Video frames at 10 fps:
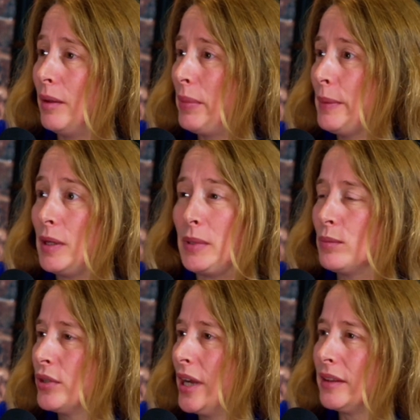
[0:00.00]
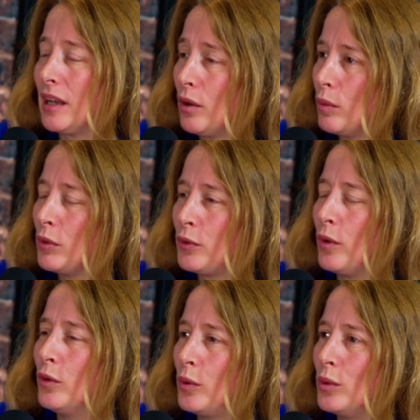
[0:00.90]
people had been praying there long
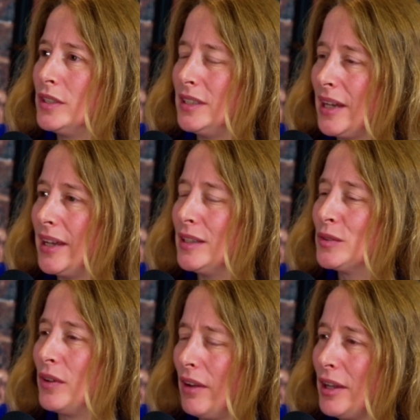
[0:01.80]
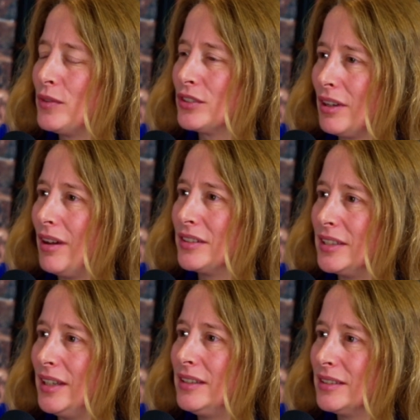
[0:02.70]
before 40 Days for Life
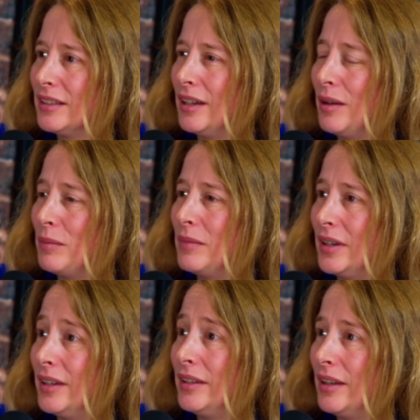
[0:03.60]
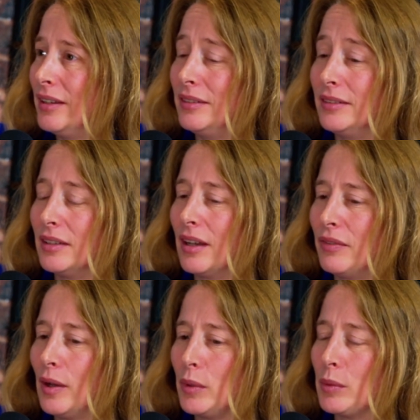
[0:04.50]
started. And I
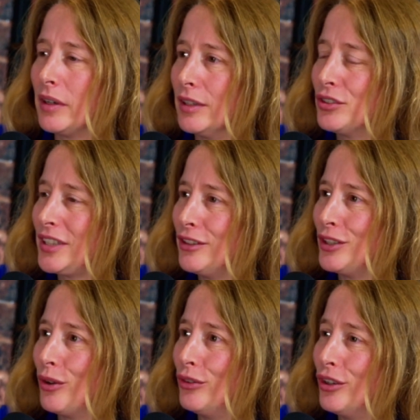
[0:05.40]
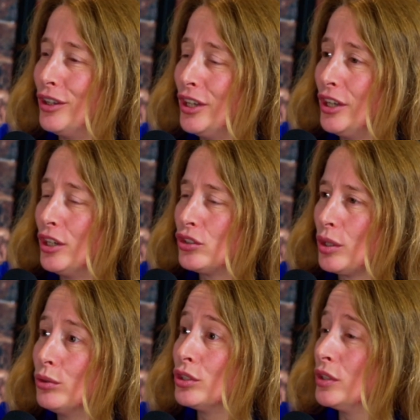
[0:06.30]
felt we were kind of standing on the
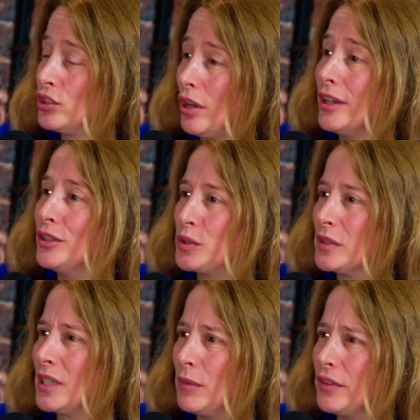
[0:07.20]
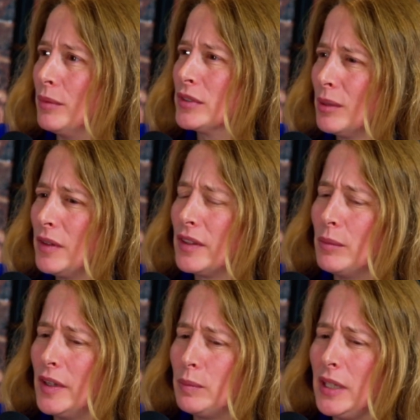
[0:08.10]
shoulders of giants with some of them. Some of them
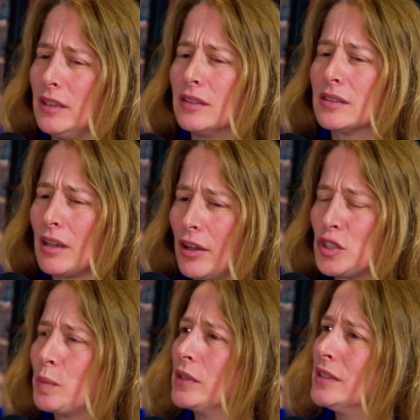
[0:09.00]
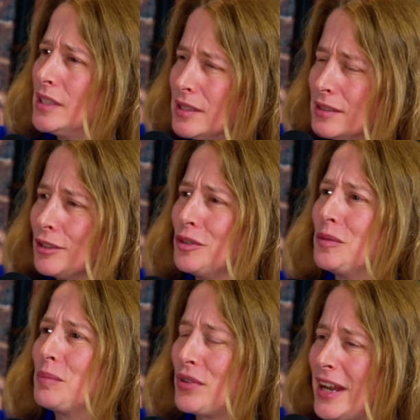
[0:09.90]
had been such
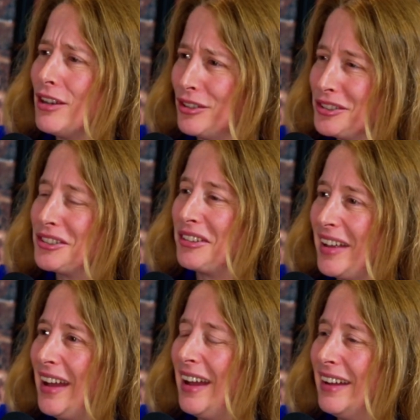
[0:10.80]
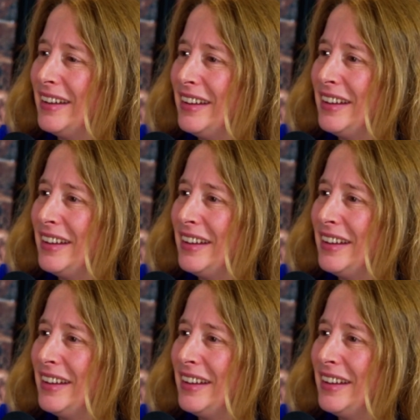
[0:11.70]
persistent prayers there.